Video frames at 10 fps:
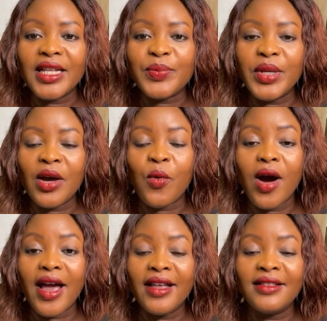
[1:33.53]
It's been a
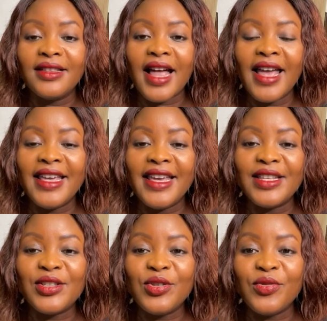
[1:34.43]
while. I
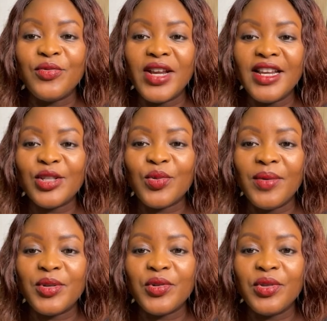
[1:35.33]
guess you're really
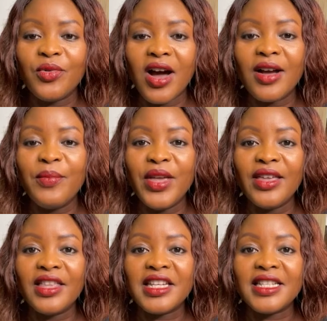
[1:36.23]
swamped with work,
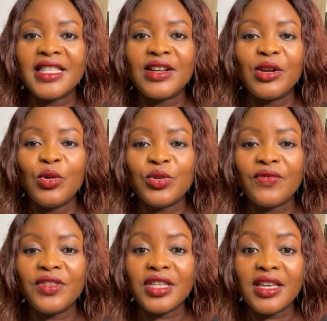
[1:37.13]
being that it's the close
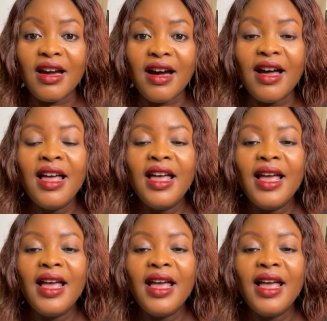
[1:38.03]
of the year,